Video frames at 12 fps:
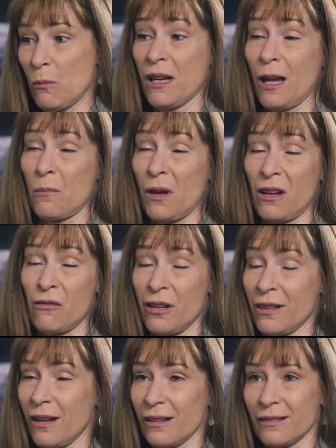He became my
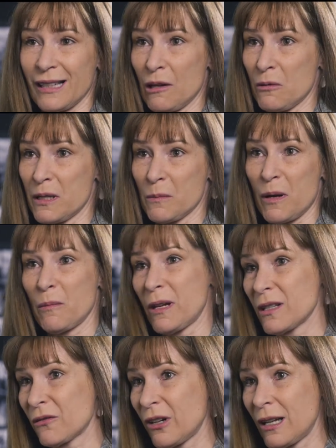everything. He was my
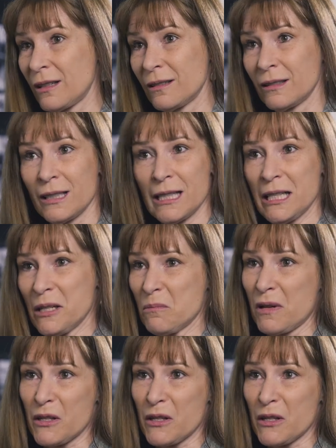best friend,